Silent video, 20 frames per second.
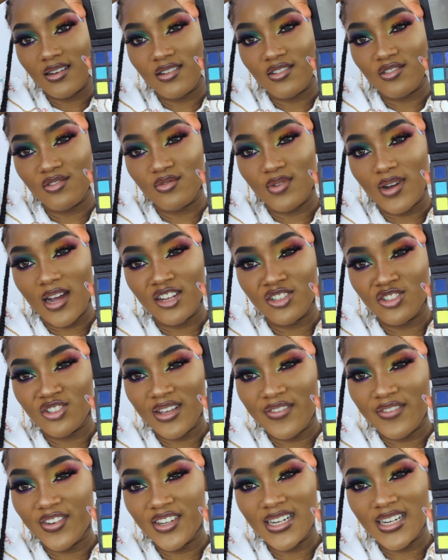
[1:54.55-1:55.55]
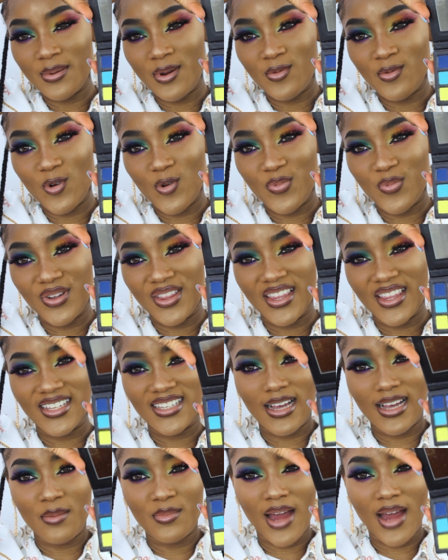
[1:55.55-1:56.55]
Oh, every time I open
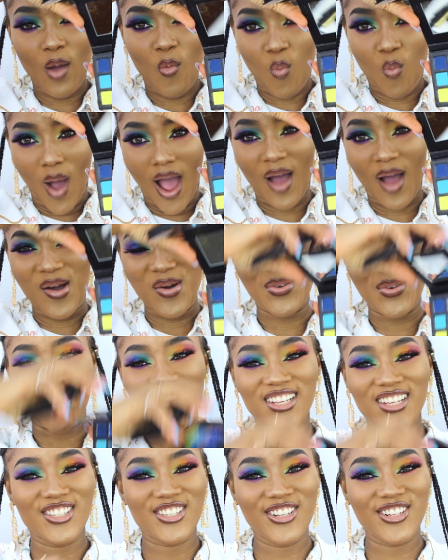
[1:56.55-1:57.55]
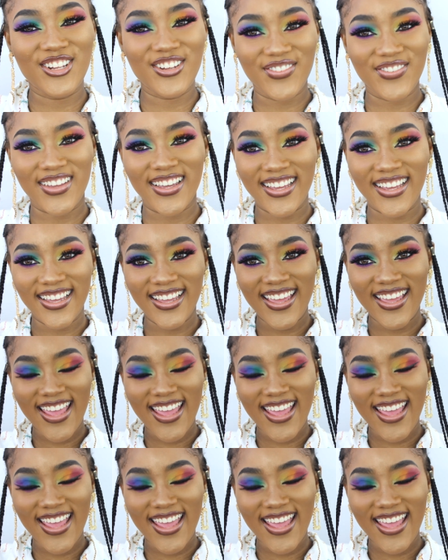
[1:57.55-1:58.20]
this I'm like, wow, I just love it.